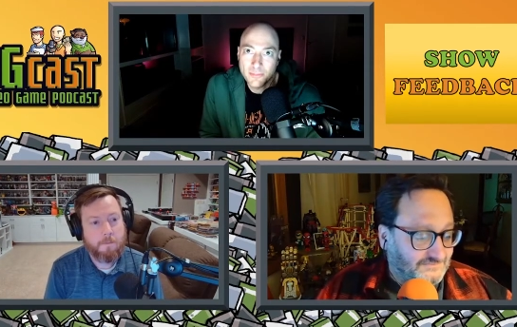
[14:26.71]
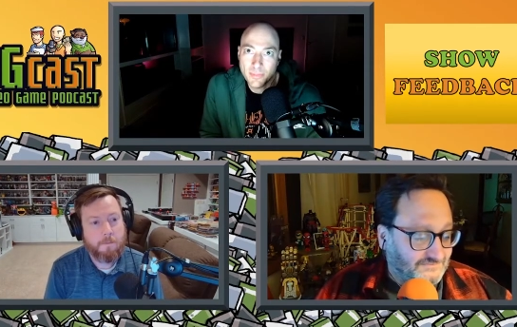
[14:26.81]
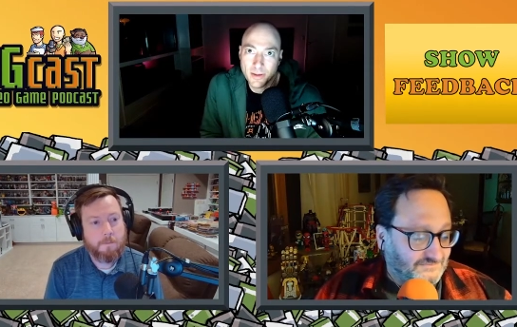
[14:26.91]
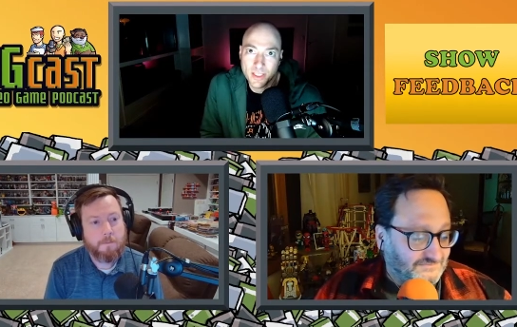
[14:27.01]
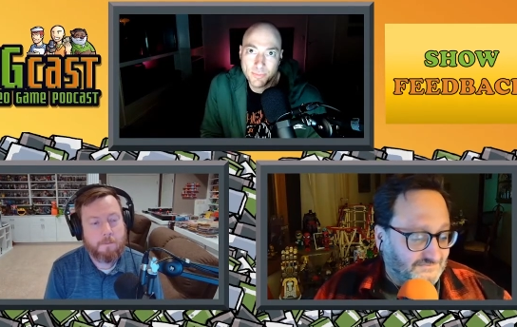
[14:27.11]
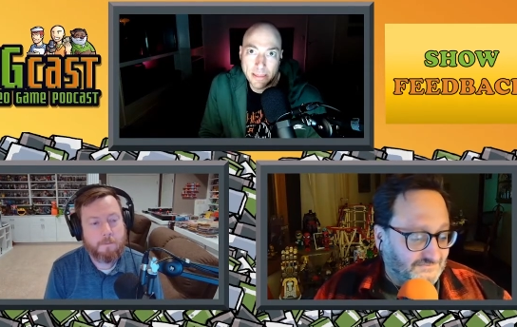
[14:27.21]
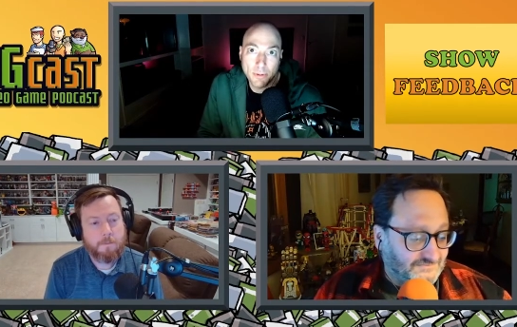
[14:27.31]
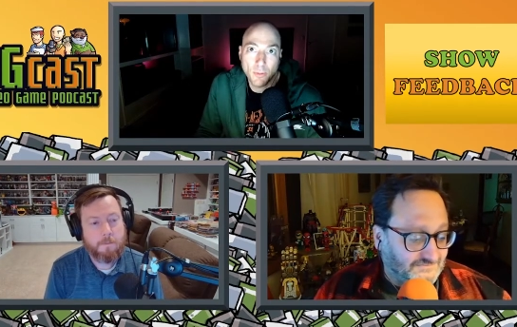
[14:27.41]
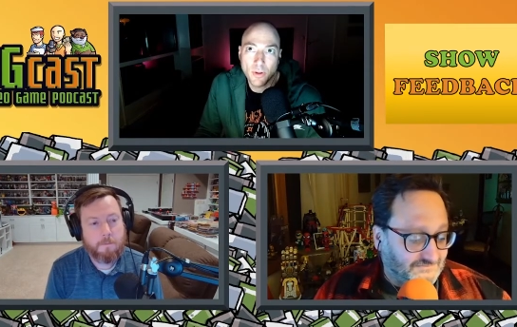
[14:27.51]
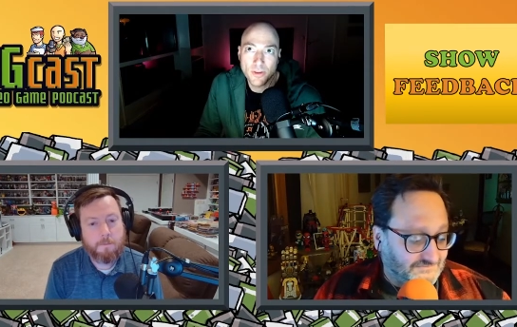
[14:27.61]
Speaker 1: but because
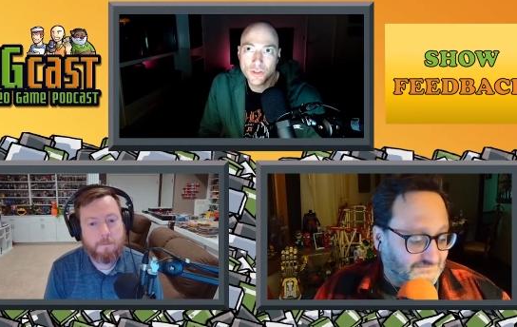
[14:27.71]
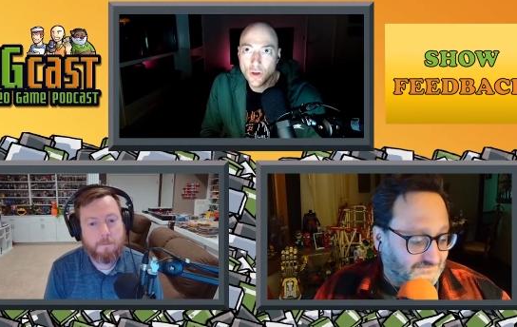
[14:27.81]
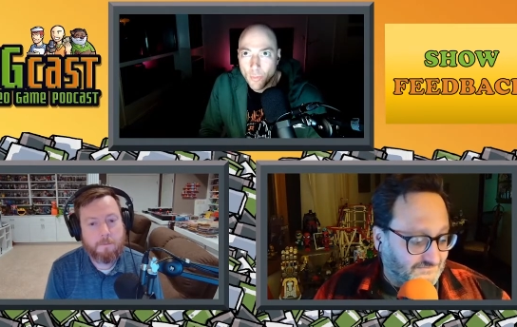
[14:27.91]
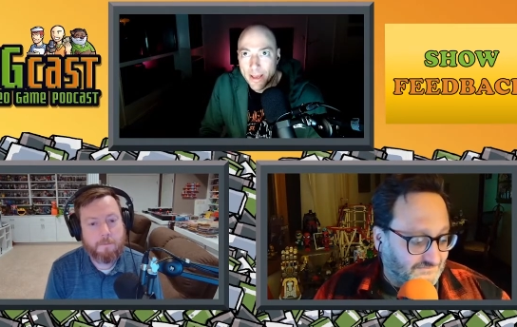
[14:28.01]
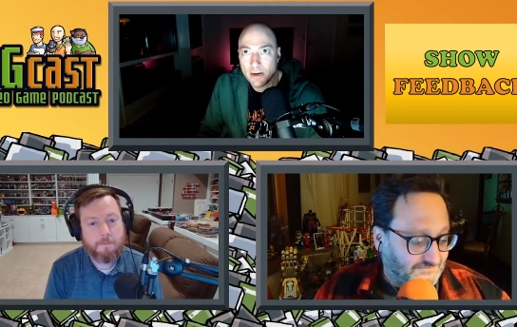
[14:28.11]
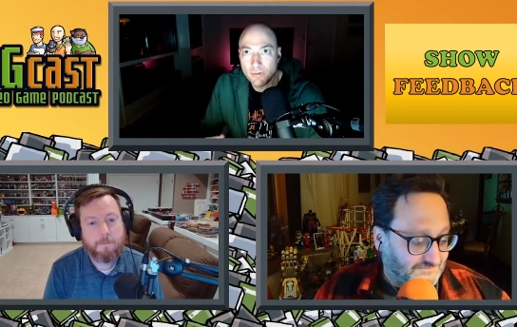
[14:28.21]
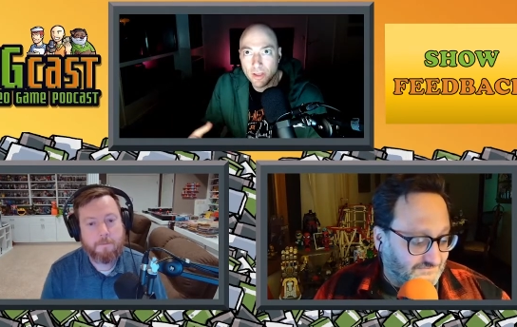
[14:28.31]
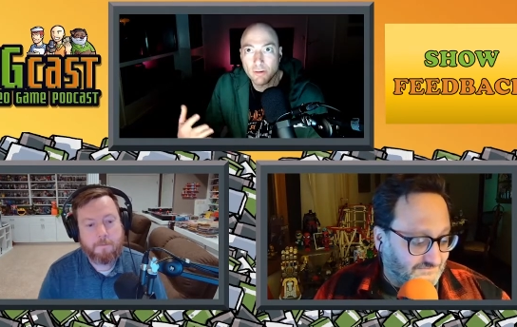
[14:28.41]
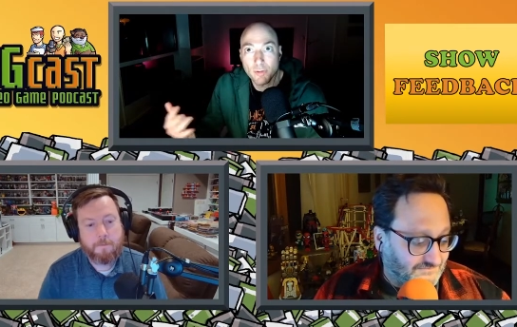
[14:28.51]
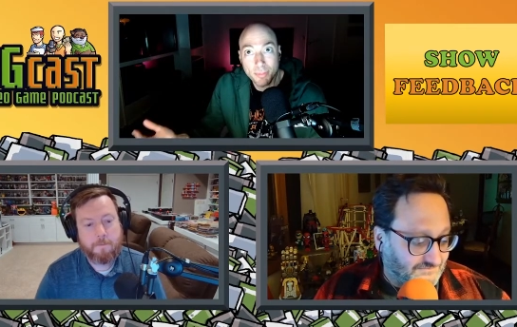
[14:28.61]
people well, there's no way to
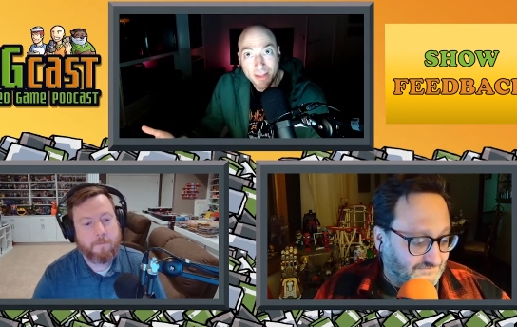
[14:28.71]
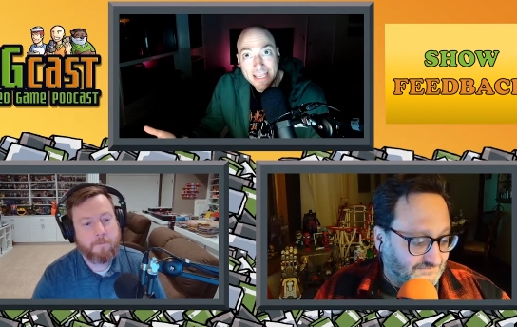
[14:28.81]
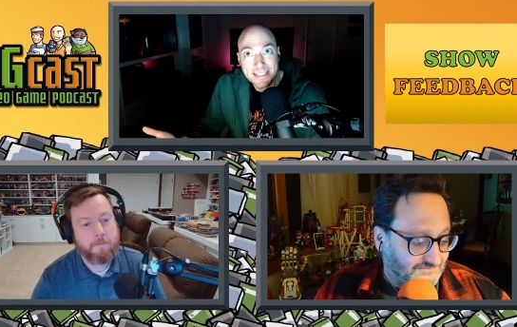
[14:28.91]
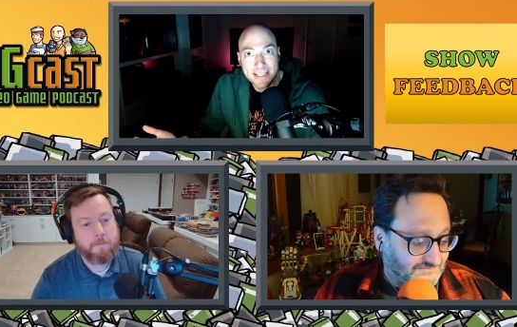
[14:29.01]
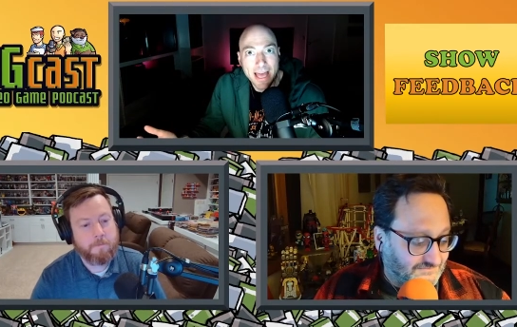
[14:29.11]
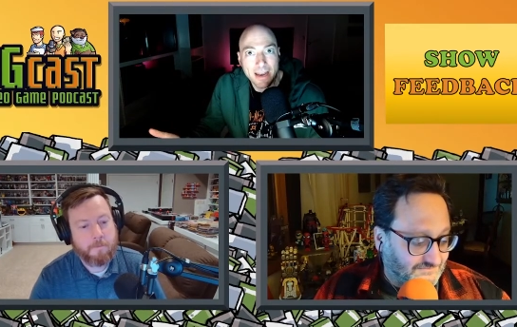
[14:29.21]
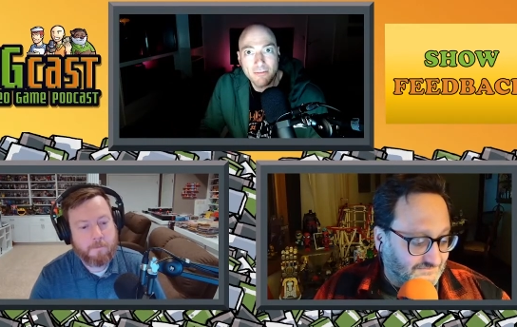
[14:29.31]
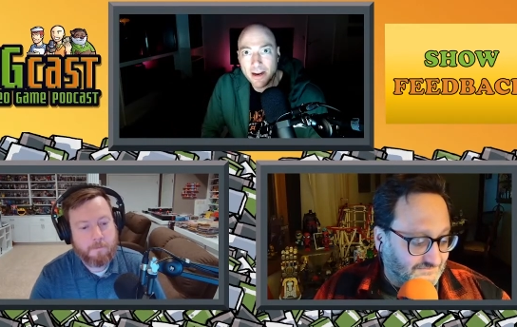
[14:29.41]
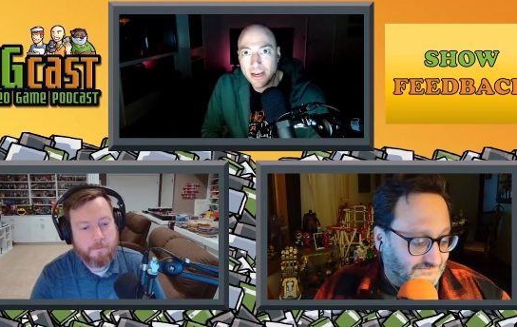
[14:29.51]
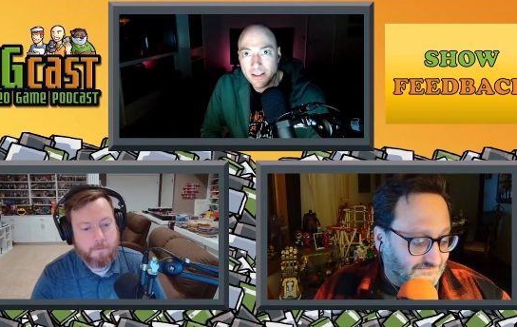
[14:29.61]
really replace that,
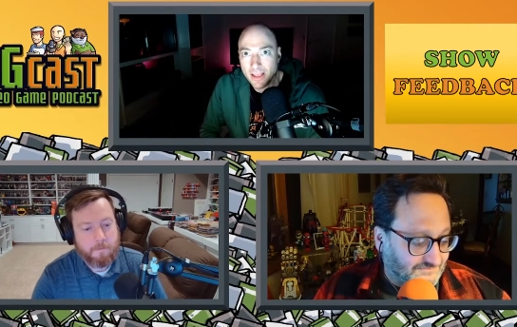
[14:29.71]
right? Like